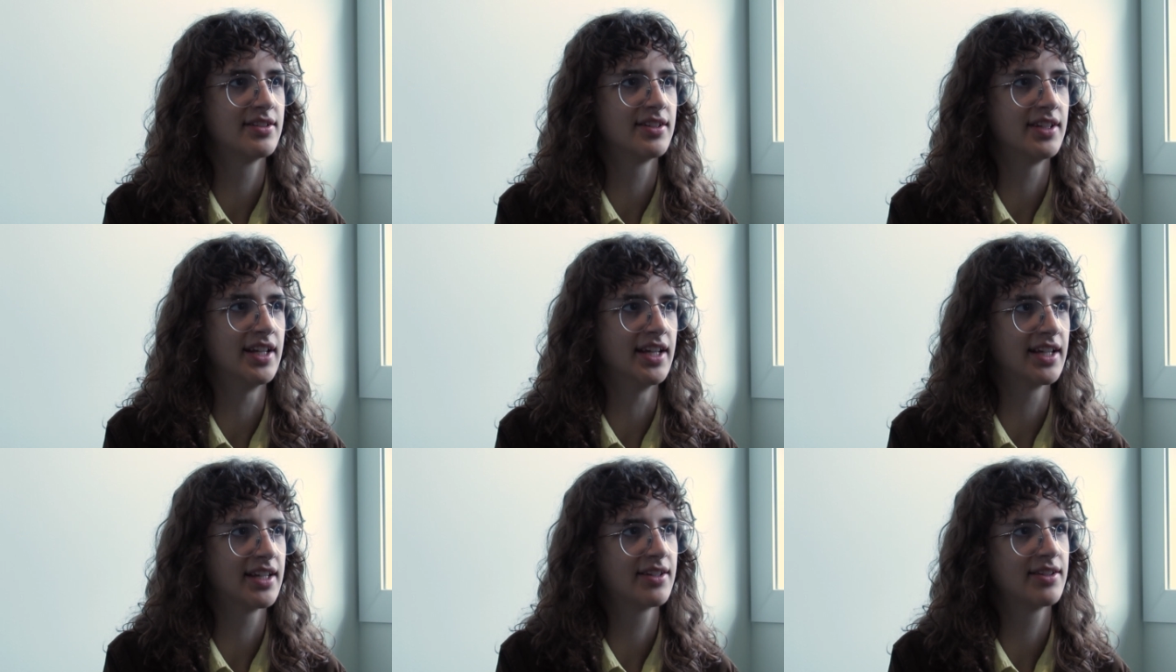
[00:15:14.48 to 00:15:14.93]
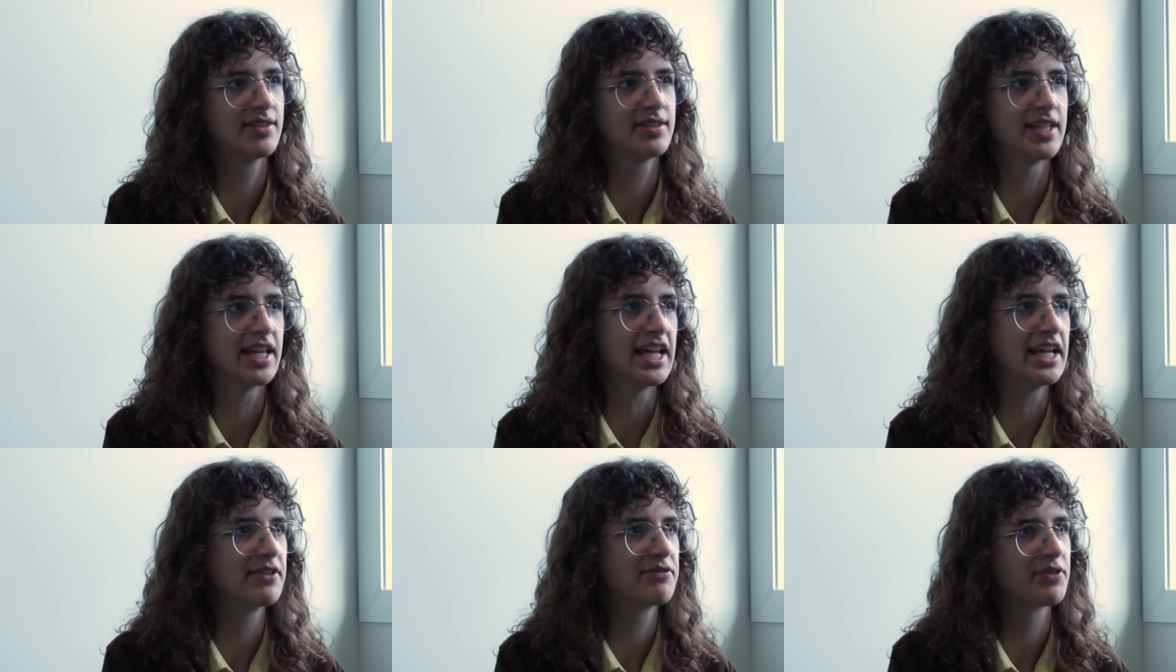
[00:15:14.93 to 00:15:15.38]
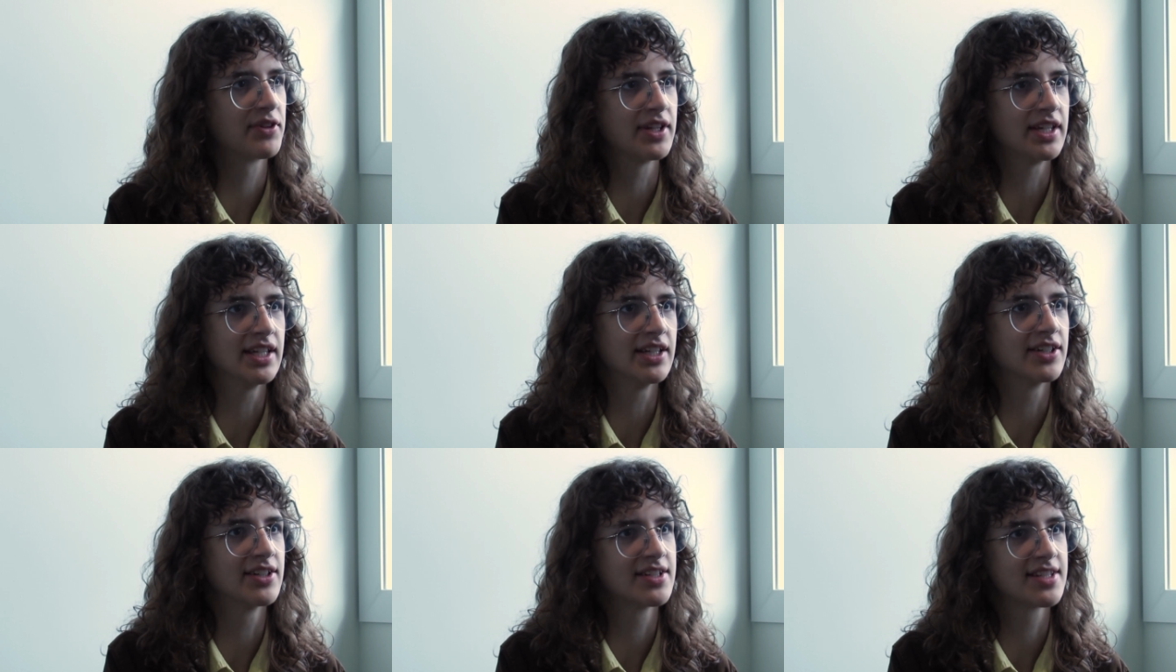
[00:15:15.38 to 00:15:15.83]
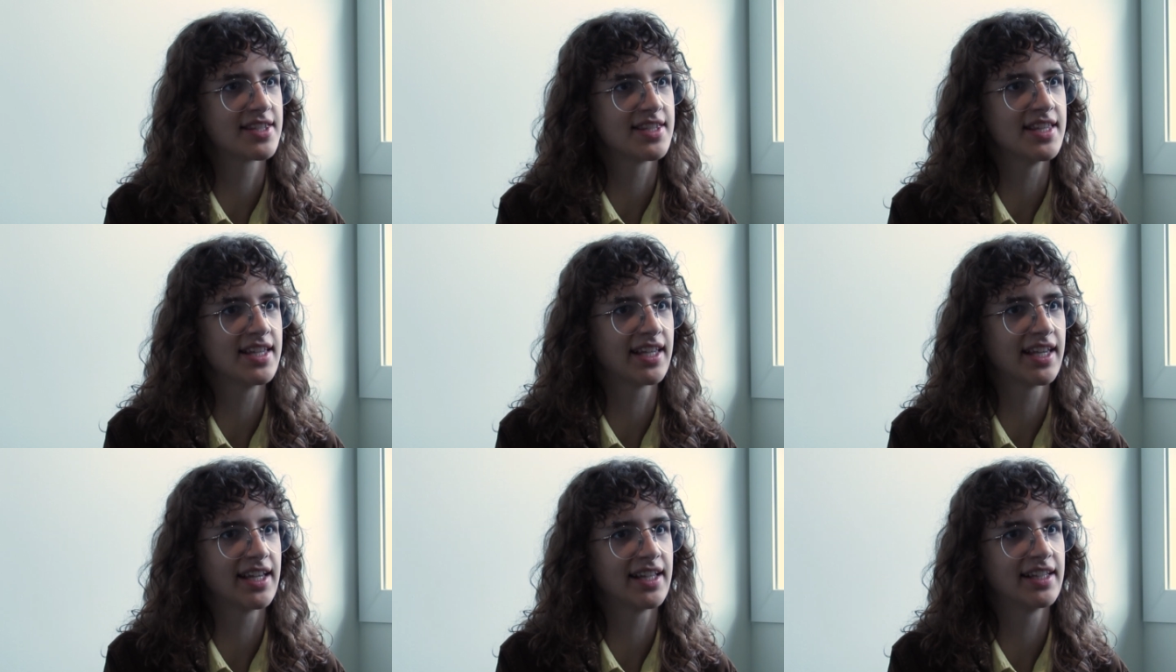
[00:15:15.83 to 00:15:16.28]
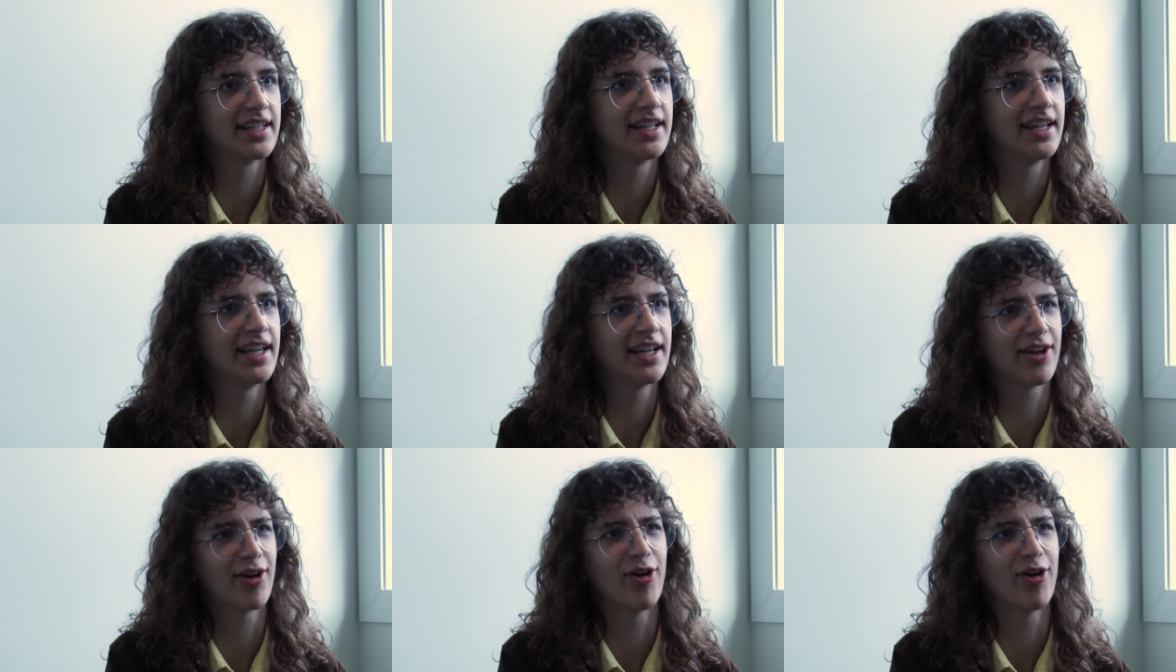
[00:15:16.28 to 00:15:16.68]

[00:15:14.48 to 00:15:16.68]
like date for years thinking like